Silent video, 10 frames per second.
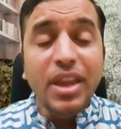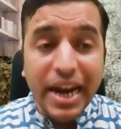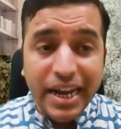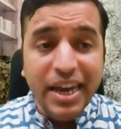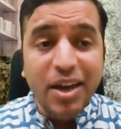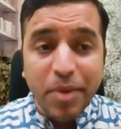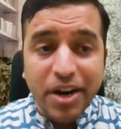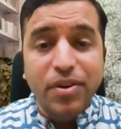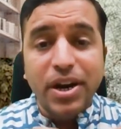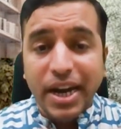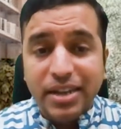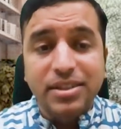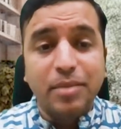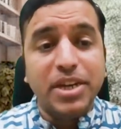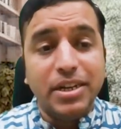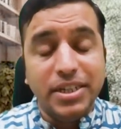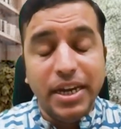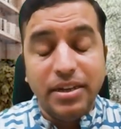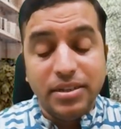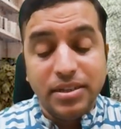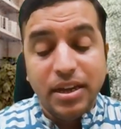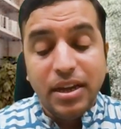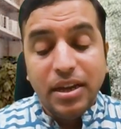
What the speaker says: And here Brentford again substantiates